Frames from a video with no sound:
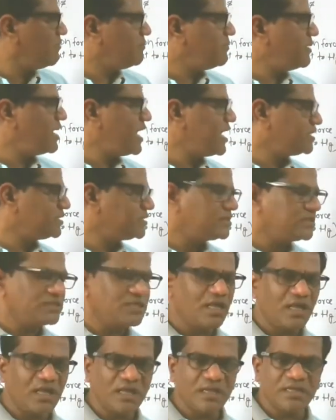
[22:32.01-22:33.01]
plants
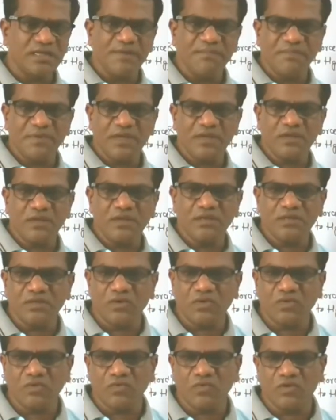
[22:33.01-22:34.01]
are dependent
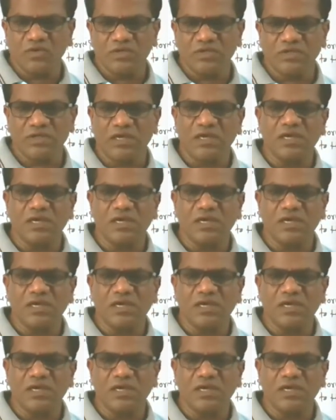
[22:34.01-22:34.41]
on water.